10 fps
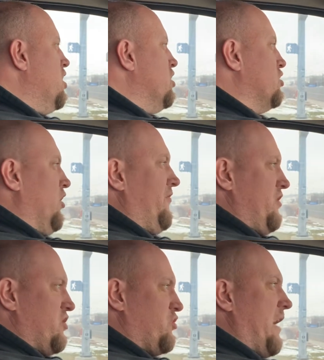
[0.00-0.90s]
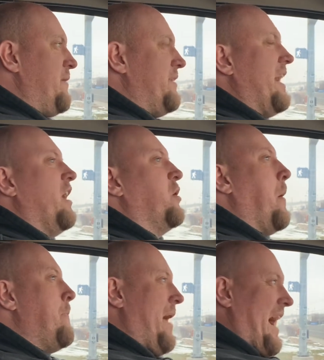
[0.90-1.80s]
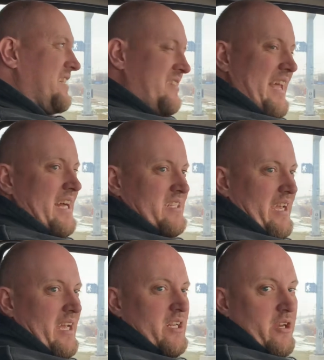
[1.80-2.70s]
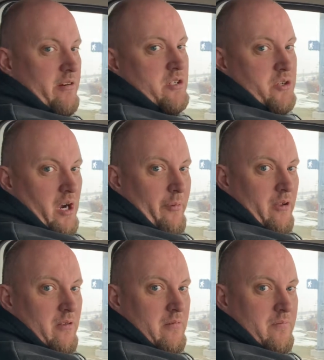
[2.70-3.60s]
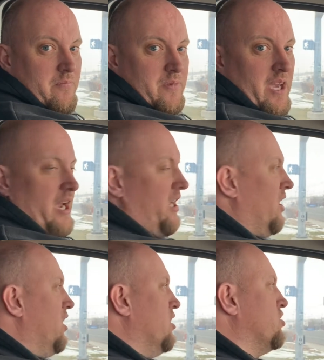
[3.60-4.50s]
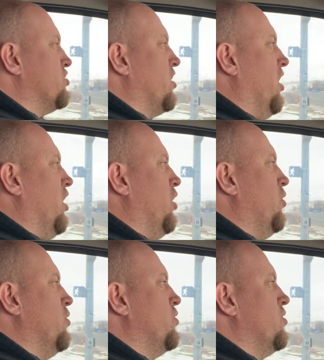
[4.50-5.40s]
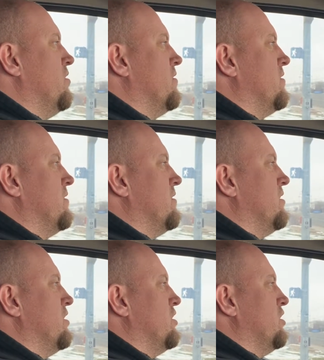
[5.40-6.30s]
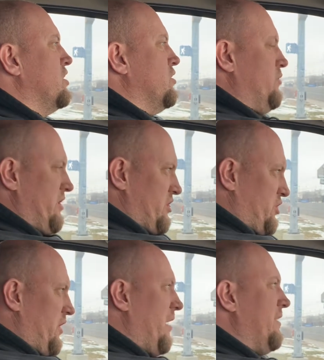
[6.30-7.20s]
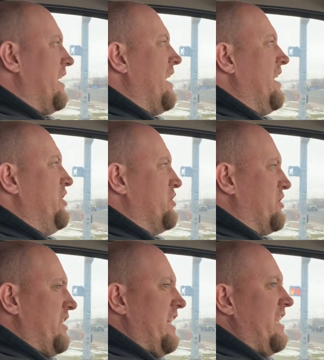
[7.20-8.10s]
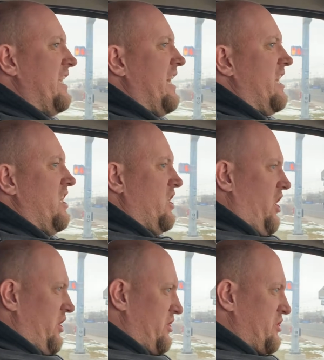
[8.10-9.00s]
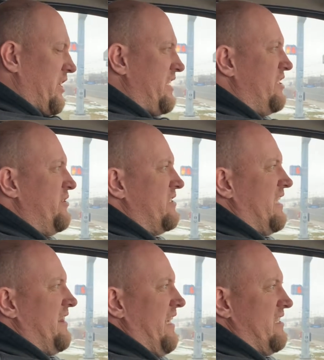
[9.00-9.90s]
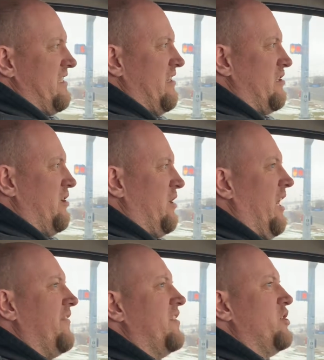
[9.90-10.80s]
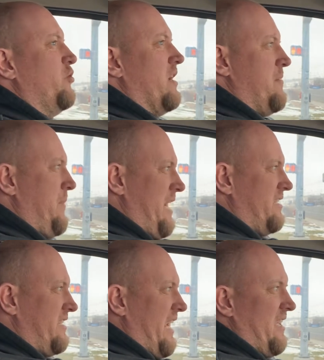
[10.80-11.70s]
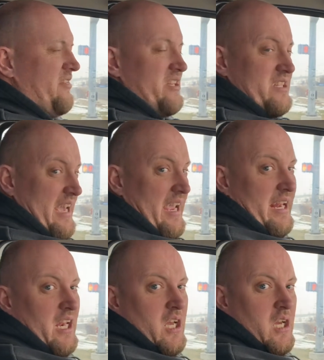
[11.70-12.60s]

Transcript: So if you scrape down past that tin, you're in trouble, okay? So when you're scrubbing it and you're cleaning it, all you're trying to do is get that silicone off, and you want to maintain the tin